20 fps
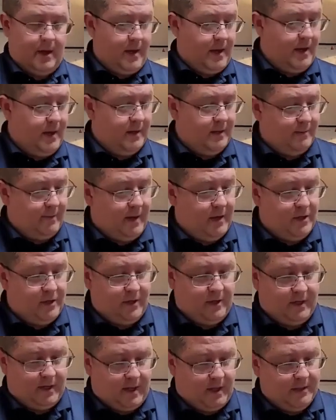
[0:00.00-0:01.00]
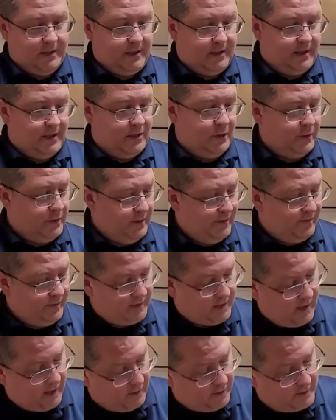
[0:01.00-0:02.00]
And as mentioned, it comes in the two
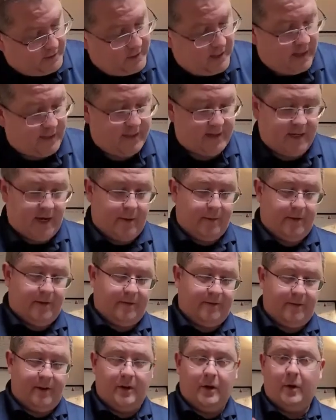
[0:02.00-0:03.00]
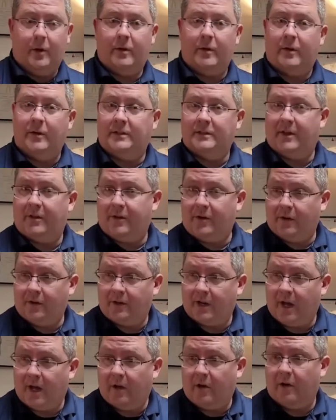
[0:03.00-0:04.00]
different colors. At the time of this video, there was a
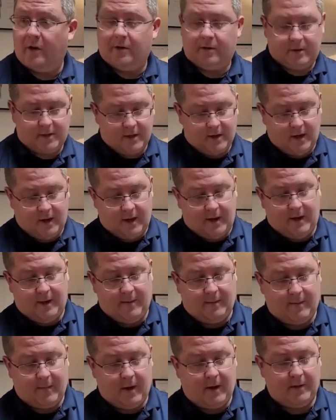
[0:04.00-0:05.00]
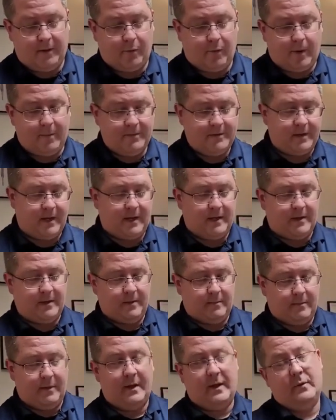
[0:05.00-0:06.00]
third color on the website,
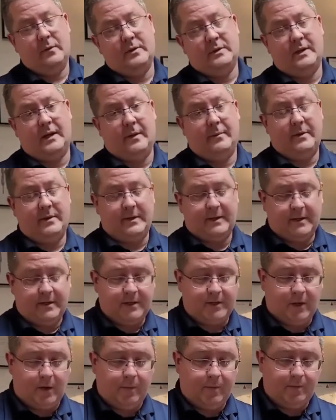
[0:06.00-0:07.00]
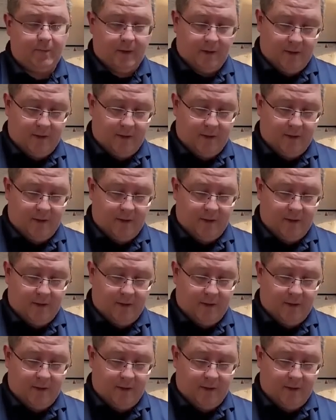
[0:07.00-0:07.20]
but it was limited, so